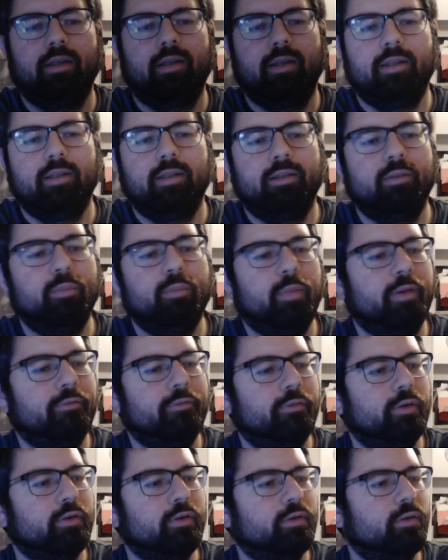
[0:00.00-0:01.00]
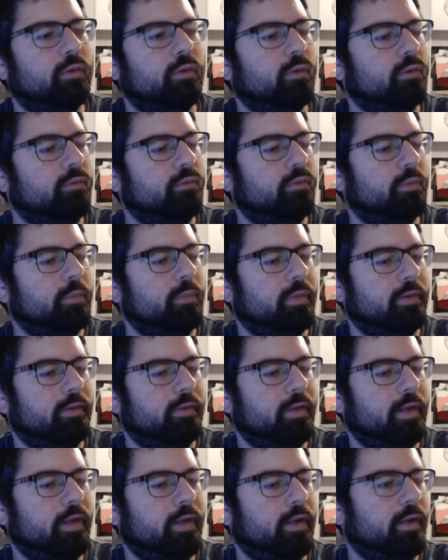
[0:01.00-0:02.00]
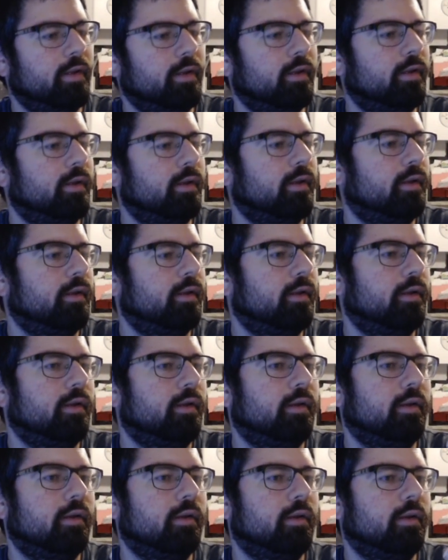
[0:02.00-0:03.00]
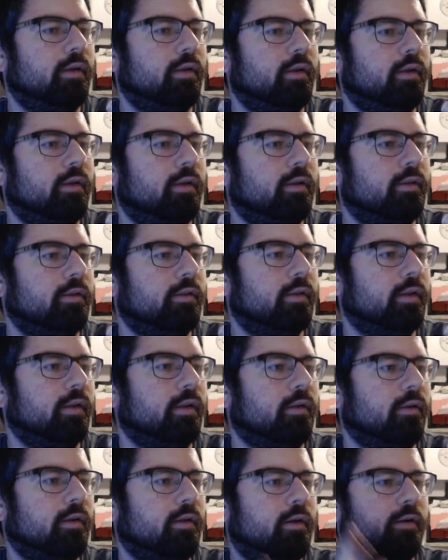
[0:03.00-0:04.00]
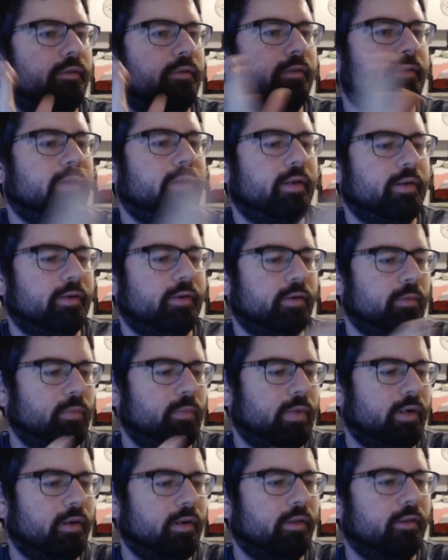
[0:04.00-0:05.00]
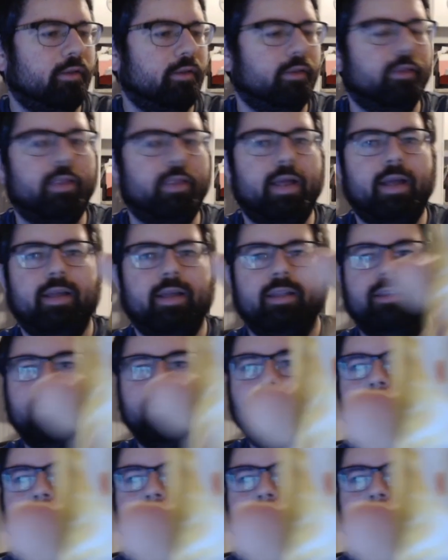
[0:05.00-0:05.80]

This is my first gold from the set. It's a little off center, but other than that, it's a